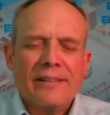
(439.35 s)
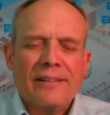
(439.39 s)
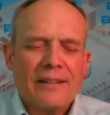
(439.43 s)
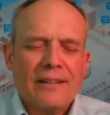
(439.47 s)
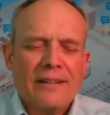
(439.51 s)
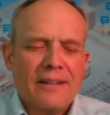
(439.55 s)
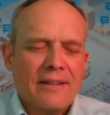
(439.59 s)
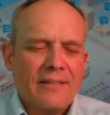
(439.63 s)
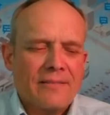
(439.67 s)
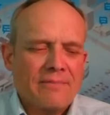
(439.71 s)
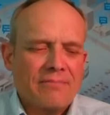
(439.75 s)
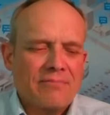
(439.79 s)

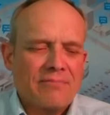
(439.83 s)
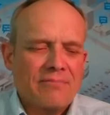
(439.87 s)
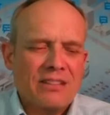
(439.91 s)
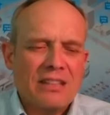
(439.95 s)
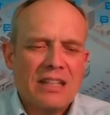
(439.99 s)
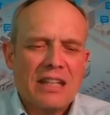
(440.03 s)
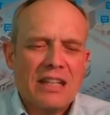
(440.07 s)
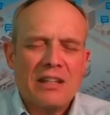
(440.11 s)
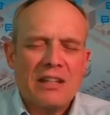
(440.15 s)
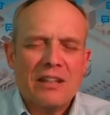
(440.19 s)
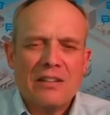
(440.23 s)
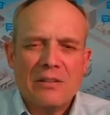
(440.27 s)

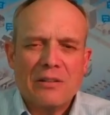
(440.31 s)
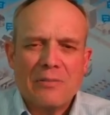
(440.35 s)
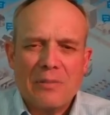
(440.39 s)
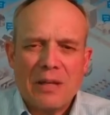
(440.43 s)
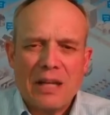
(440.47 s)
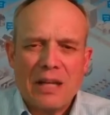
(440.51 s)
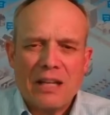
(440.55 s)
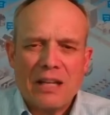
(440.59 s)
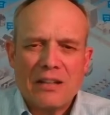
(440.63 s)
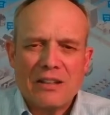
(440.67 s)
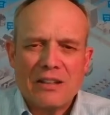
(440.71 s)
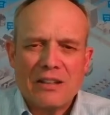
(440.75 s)
data
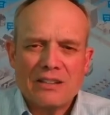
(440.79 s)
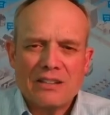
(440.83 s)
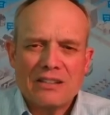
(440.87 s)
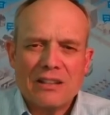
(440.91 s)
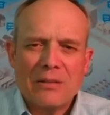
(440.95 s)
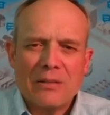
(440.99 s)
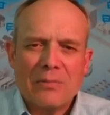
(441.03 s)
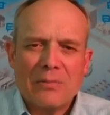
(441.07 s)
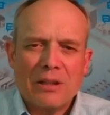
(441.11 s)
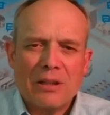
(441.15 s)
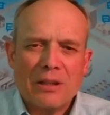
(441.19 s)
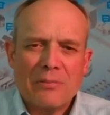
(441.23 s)
demand that's
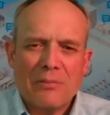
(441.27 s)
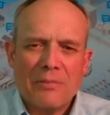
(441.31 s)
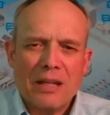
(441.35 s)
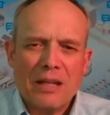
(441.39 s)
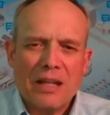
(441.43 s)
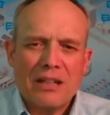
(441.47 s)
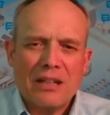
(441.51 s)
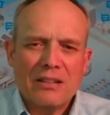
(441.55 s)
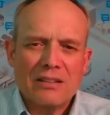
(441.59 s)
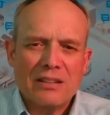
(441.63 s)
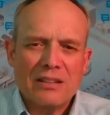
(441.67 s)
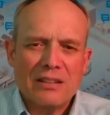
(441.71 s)
not being
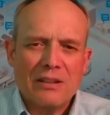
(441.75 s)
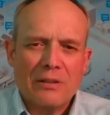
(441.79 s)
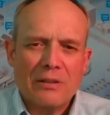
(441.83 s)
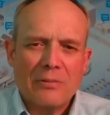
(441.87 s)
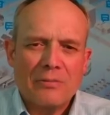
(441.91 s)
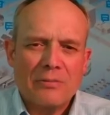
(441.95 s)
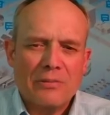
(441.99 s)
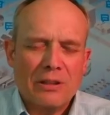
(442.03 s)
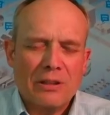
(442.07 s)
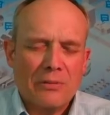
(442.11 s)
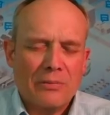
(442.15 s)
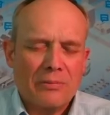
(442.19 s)
met to
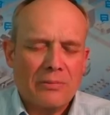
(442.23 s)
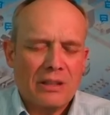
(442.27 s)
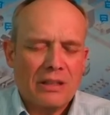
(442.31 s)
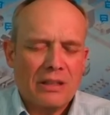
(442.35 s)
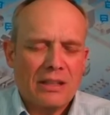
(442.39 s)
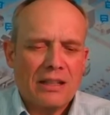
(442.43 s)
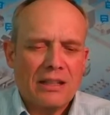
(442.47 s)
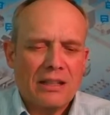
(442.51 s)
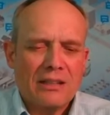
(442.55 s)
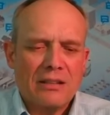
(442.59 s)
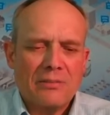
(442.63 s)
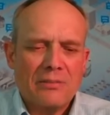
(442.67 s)
help
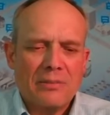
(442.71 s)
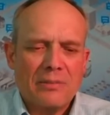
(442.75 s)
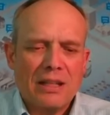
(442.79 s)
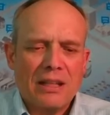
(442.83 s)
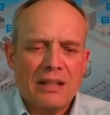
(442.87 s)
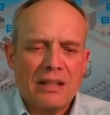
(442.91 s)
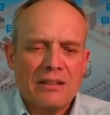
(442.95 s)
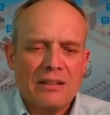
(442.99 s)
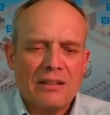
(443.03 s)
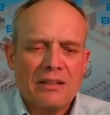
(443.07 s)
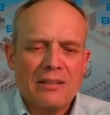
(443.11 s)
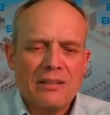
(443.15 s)
meet that
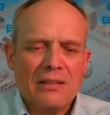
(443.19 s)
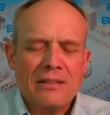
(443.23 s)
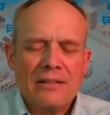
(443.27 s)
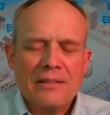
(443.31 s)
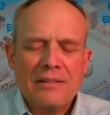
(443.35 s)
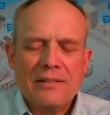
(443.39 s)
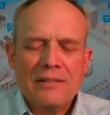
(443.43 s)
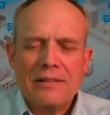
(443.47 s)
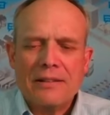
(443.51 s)
demand.